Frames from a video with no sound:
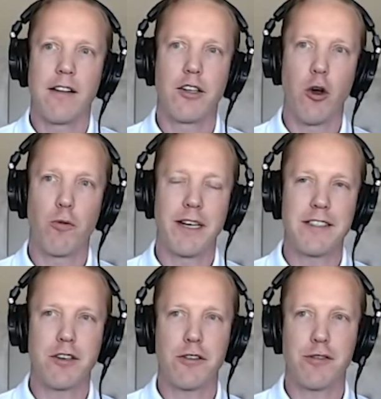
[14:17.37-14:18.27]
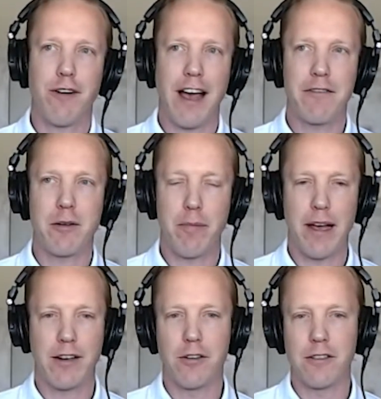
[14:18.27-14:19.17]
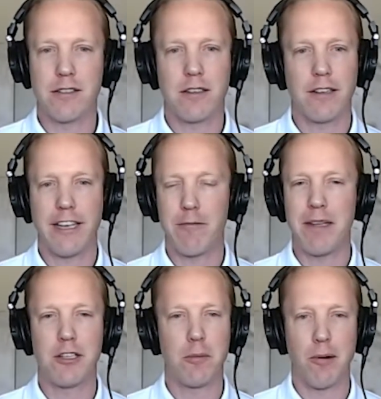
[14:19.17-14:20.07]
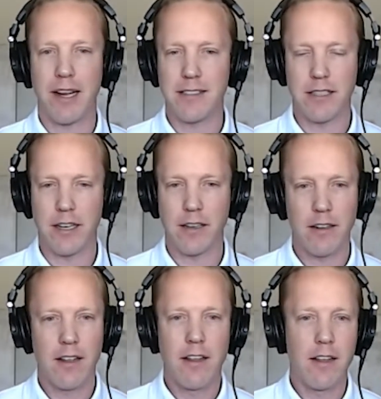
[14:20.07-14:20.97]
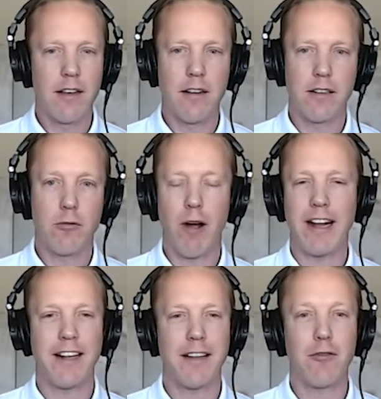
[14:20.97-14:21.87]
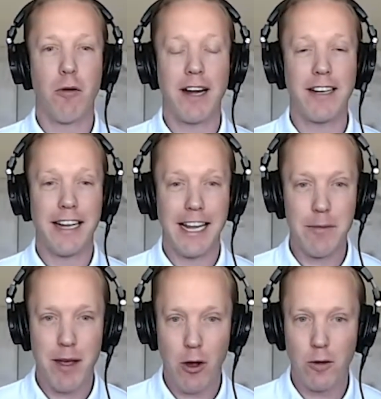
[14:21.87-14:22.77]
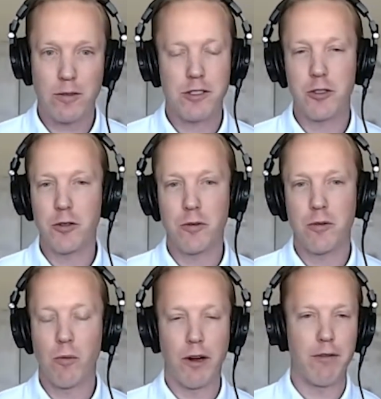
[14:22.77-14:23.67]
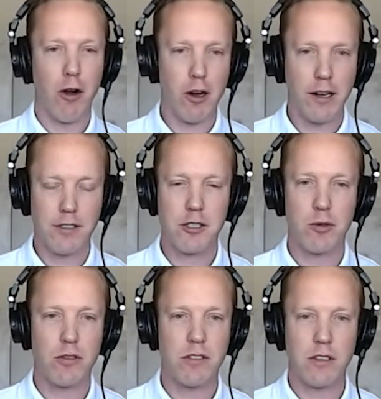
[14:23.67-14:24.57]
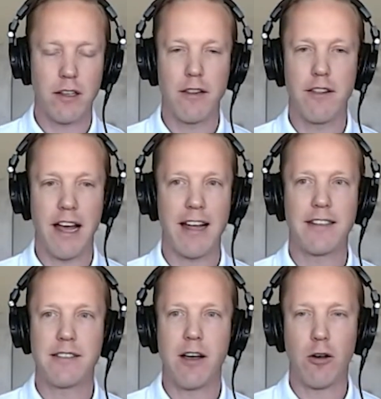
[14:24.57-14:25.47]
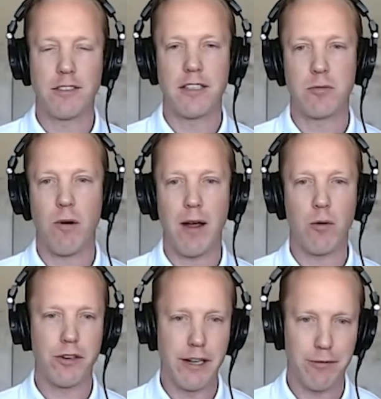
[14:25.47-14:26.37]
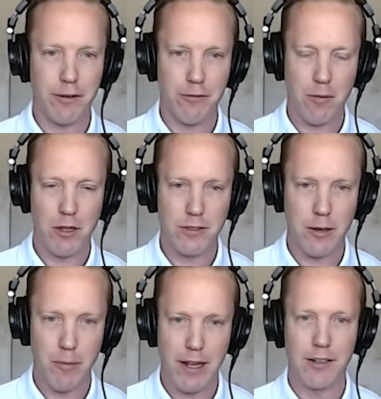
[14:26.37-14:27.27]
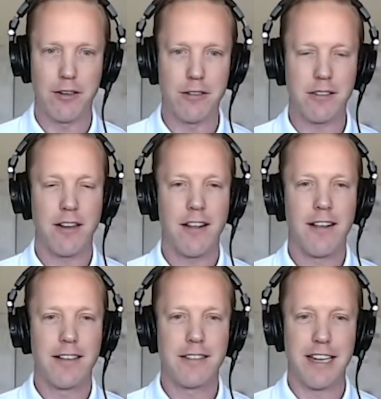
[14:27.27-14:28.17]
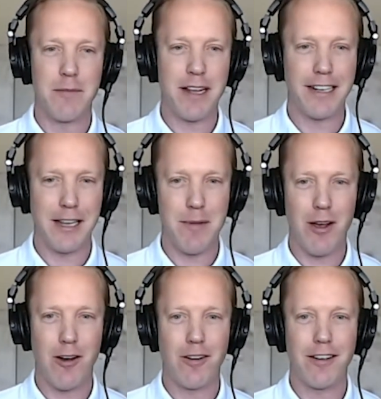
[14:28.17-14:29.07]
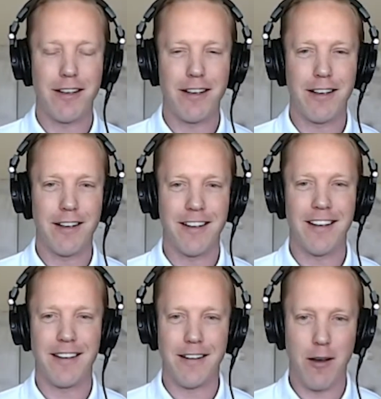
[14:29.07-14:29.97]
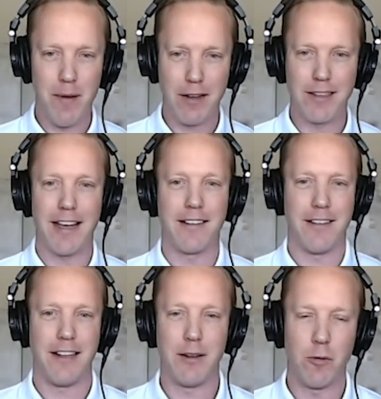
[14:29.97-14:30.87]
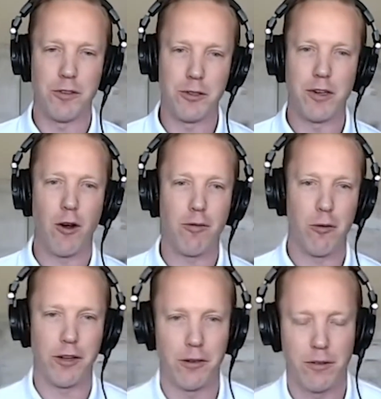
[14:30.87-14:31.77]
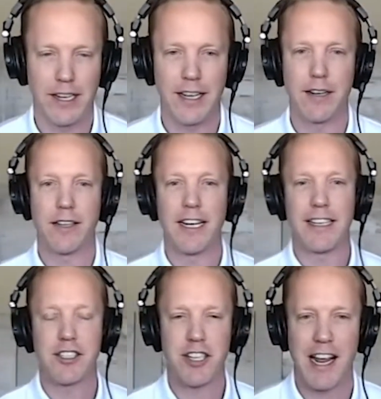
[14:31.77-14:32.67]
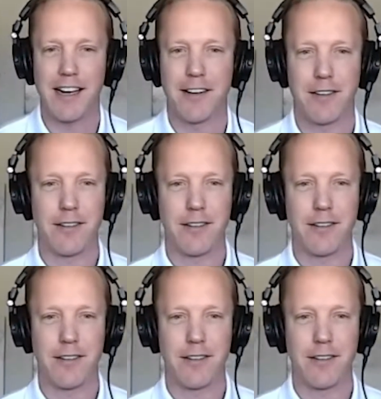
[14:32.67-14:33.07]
go research 5 competitors, give me their pricing, write an email to one of our customers that tells us why we're different from those competitors. Send me an email about that, and it will do it all for you, like in a chain.